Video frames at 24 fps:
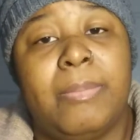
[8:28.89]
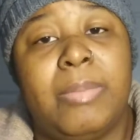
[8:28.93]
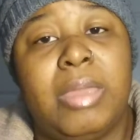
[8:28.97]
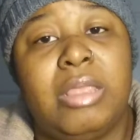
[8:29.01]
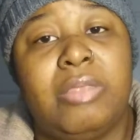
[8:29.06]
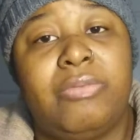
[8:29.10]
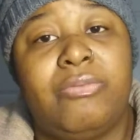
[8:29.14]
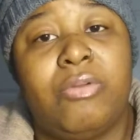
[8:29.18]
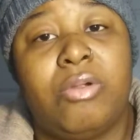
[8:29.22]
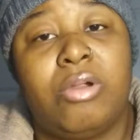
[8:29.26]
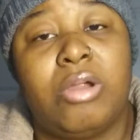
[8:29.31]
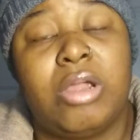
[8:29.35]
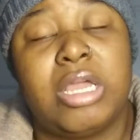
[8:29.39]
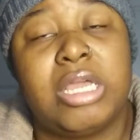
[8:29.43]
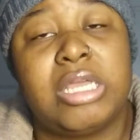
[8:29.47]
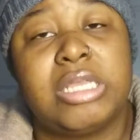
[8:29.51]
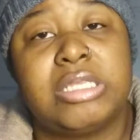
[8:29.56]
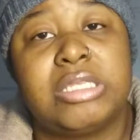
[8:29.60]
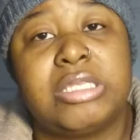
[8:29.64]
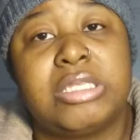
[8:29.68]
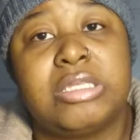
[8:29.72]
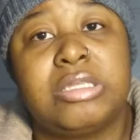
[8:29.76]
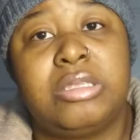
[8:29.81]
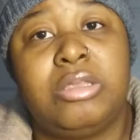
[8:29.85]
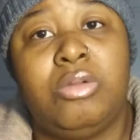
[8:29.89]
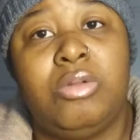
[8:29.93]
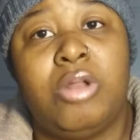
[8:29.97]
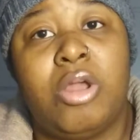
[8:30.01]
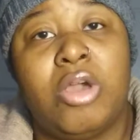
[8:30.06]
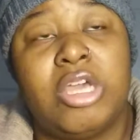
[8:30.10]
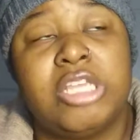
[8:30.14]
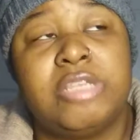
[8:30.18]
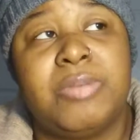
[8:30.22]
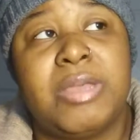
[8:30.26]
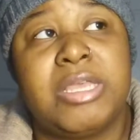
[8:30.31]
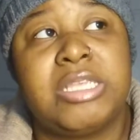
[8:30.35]
As far as, you know,
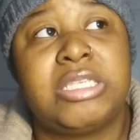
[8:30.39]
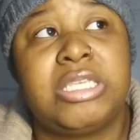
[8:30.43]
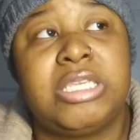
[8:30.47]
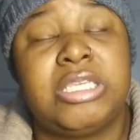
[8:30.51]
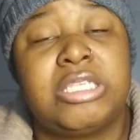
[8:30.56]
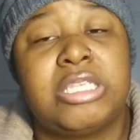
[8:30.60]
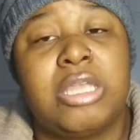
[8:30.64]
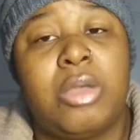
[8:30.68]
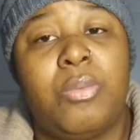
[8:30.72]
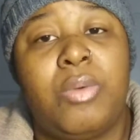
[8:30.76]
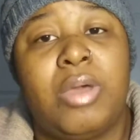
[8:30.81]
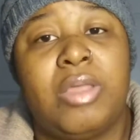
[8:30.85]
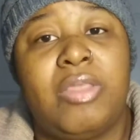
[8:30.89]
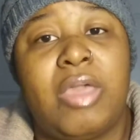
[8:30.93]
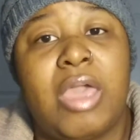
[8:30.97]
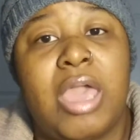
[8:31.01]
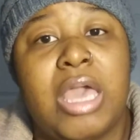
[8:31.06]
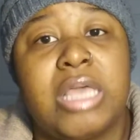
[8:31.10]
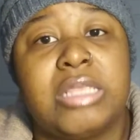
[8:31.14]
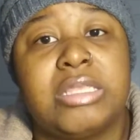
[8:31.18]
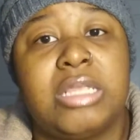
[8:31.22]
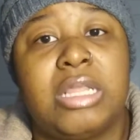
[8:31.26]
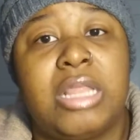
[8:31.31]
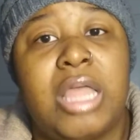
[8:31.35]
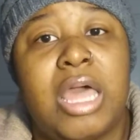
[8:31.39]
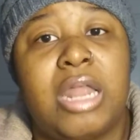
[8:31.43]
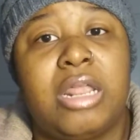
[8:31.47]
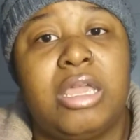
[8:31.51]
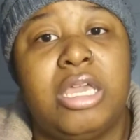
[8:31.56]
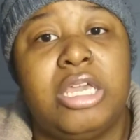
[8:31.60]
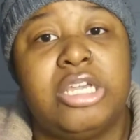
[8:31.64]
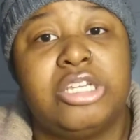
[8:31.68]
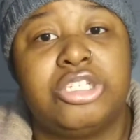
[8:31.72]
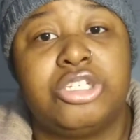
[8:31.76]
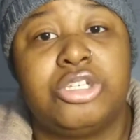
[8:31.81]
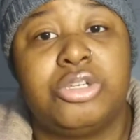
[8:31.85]
especially someone that has a lot of
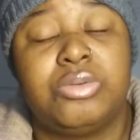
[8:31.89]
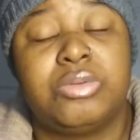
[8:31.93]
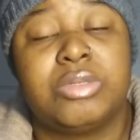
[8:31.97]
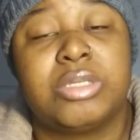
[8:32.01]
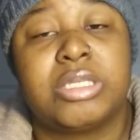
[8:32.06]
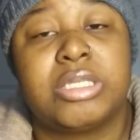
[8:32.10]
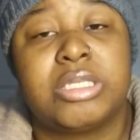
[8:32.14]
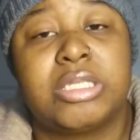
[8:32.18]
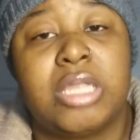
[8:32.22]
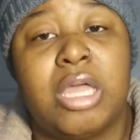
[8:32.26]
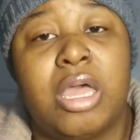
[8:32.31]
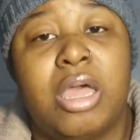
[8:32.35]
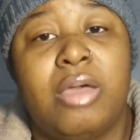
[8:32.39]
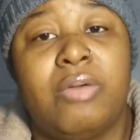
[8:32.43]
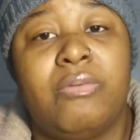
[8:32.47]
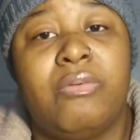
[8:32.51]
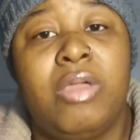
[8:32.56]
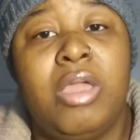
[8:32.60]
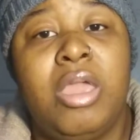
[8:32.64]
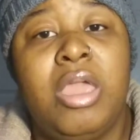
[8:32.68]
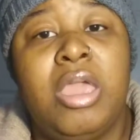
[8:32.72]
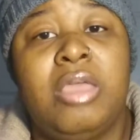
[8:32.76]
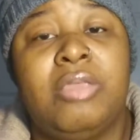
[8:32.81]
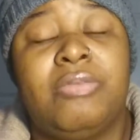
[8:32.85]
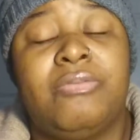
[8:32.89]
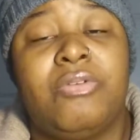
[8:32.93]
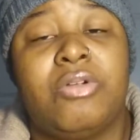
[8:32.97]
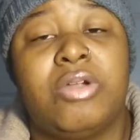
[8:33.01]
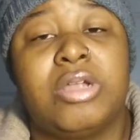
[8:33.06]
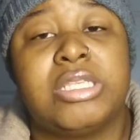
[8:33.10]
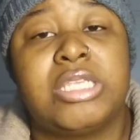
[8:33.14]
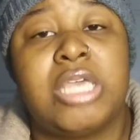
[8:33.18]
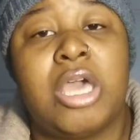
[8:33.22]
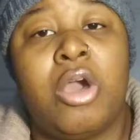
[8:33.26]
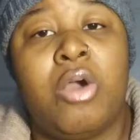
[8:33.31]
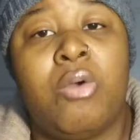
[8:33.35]
issues and stuff, as far
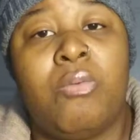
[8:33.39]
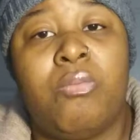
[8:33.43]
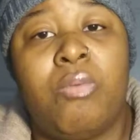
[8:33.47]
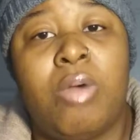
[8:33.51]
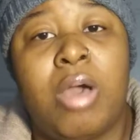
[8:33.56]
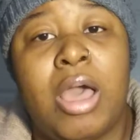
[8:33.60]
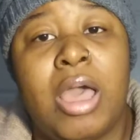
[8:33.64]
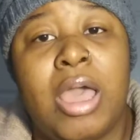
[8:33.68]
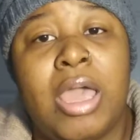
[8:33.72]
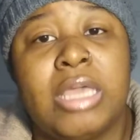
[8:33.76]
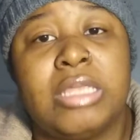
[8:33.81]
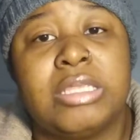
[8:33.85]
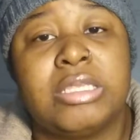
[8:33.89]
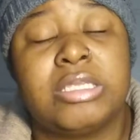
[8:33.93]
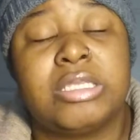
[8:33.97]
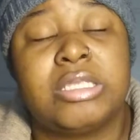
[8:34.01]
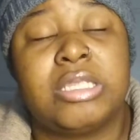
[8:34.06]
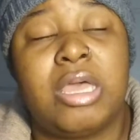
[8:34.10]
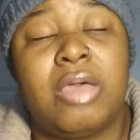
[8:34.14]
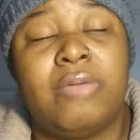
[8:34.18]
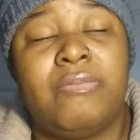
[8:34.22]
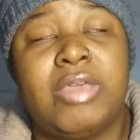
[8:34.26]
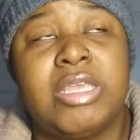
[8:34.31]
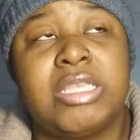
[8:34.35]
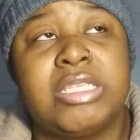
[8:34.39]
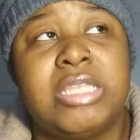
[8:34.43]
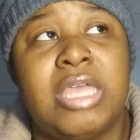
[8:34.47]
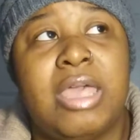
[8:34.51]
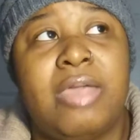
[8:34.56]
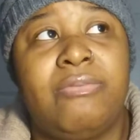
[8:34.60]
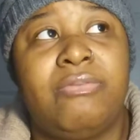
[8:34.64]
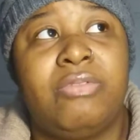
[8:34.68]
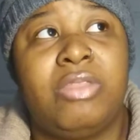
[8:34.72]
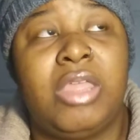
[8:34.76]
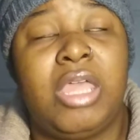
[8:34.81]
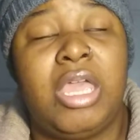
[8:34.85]
as health wise and stuff, it's
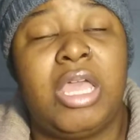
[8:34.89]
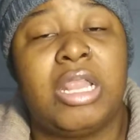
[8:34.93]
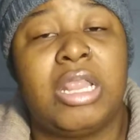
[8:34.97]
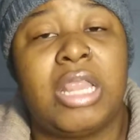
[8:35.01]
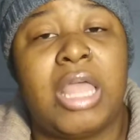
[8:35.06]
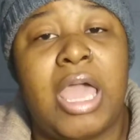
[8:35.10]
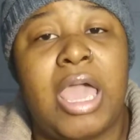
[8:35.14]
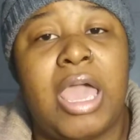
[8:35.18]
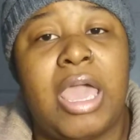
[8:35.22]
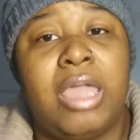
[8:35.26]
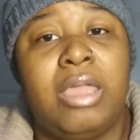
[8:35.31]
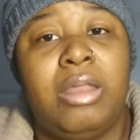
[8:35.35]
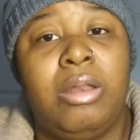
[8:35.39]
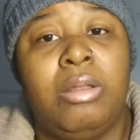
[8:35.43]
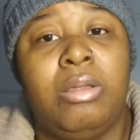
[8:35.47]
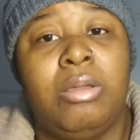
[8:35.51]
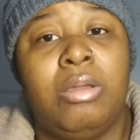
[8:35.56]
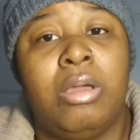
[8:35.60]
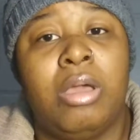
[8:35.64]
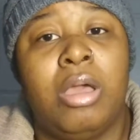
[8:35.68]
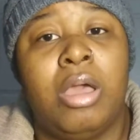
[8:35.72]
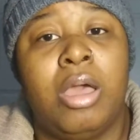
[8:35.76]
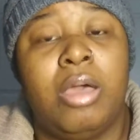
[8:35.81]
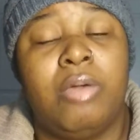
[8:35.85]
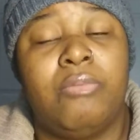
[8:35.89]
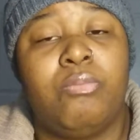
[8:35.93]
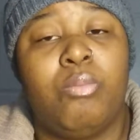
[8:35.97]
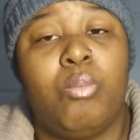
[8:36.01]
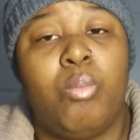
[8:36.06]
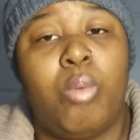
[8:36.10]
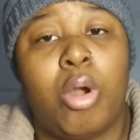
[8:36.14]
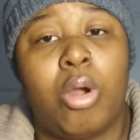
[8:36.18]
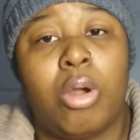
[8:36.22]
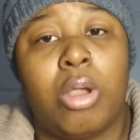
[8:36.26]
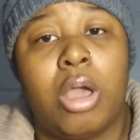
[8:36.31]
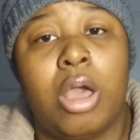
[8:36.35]
definitely a lot of
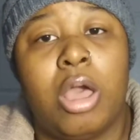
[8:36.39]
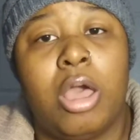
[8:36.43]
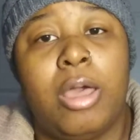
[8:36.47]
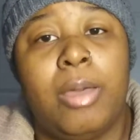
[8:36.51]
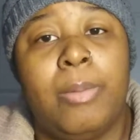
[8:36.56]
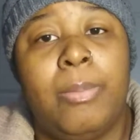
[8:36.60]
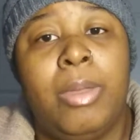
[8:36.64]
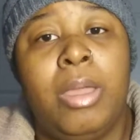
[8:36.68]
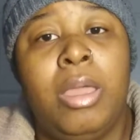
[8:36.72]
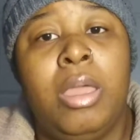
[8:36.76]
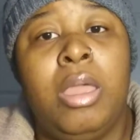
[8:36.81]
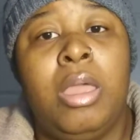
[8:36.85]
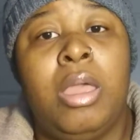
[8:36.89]
workup